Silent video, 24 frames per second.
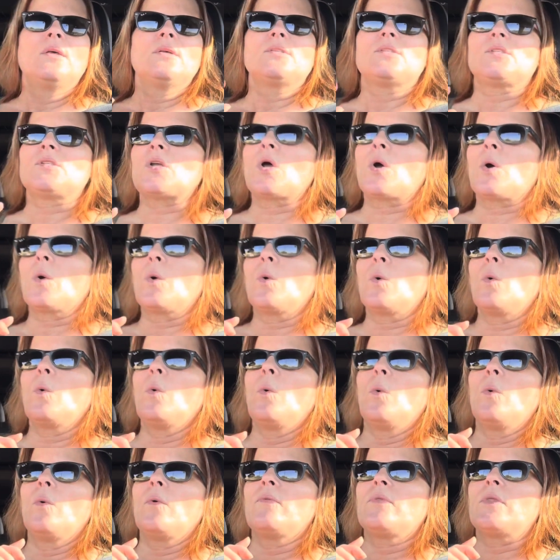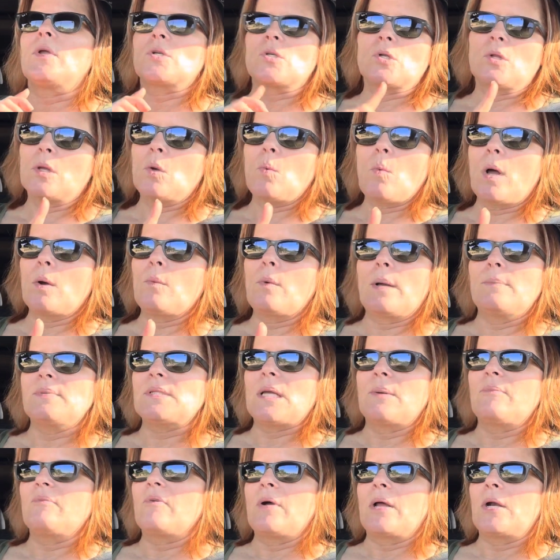So there's only one
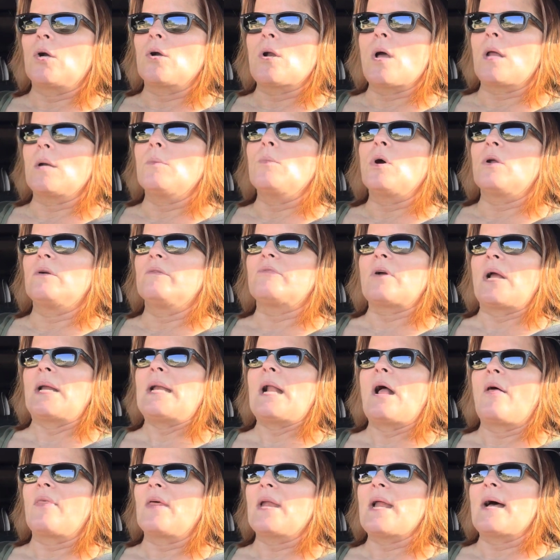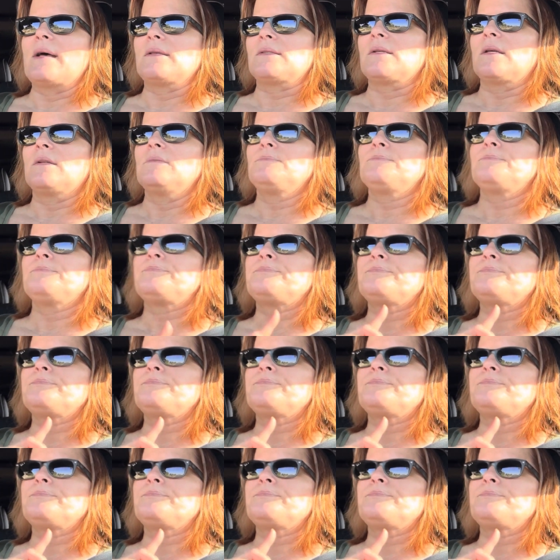website provider in automotive right now that has it.